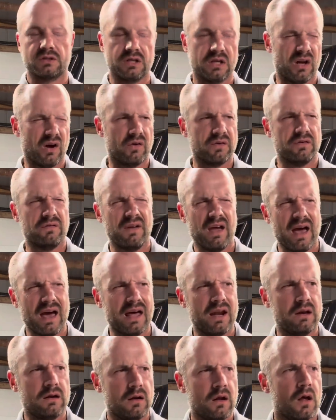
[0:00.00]
Have you
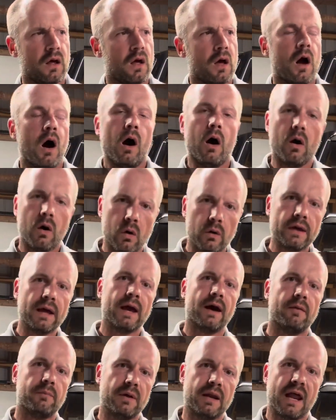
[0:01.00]
had,
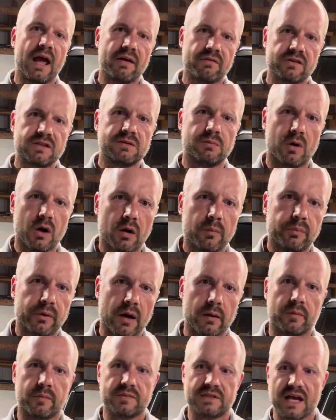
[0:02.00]
I've been having some heart
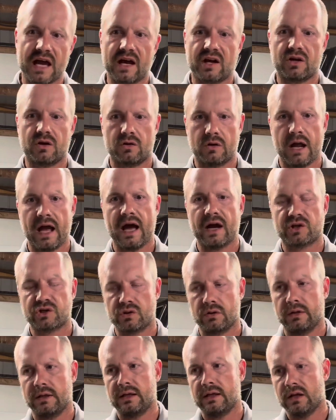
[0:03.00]
problems
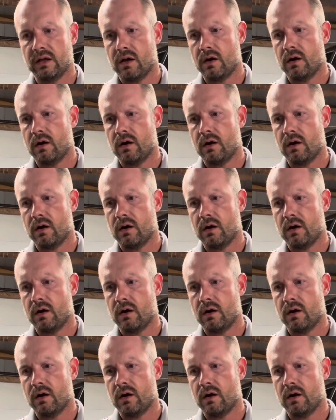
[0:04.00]
actually,